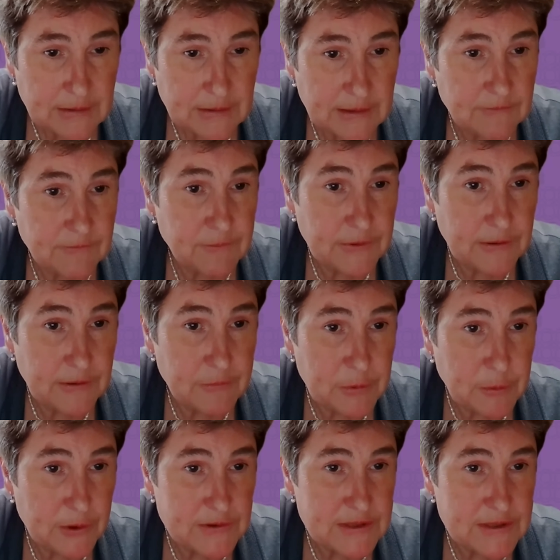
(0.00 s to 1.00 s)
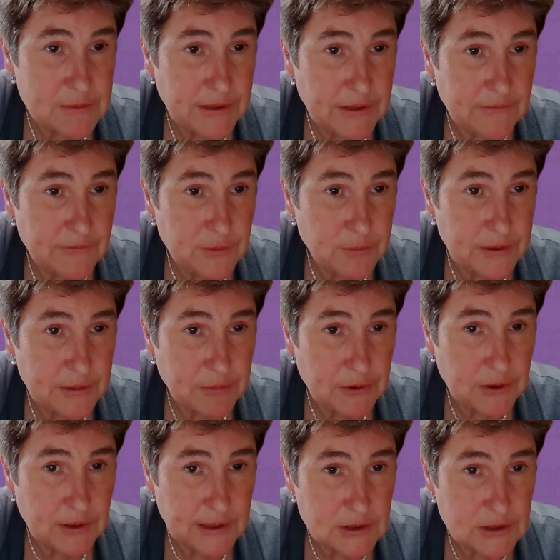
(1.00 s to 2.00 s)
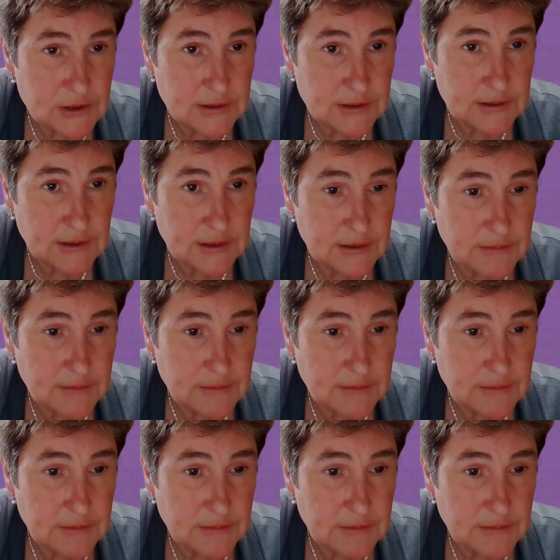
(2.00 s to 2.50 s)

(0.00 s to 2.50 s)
they've, they've been posted by a few people, actually.